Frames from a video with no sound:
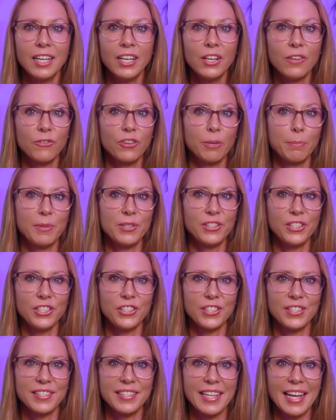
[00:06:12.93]
For
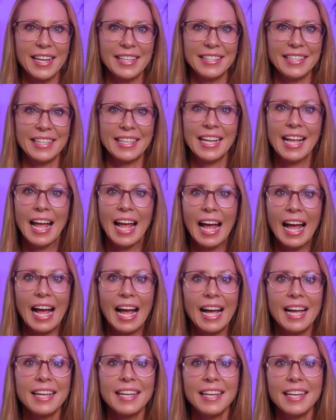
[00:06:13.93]
position sizing,
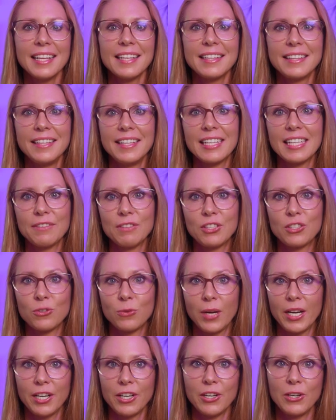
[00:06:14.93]
I can't think of a
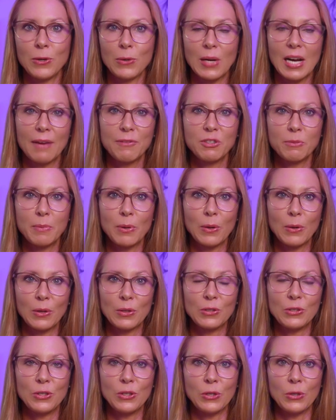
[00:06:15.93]
trader who I've
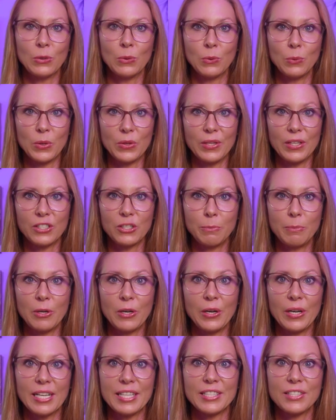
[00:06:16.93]
spoken to with
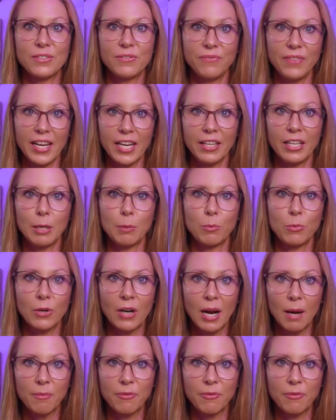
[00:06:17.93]
experience failing prop